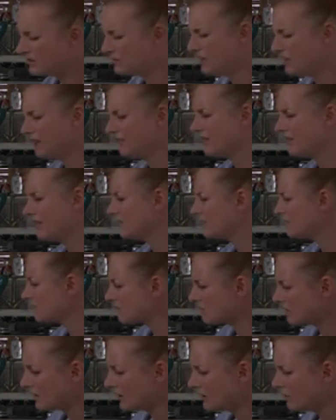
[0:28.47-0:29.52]
Jimmy. If the kids are
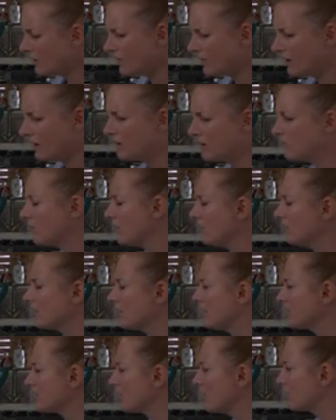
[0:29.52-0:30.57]
struggling with the homework, you're
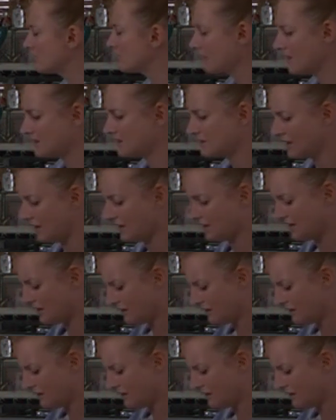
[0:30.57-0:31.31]
going to have to go upstairs again.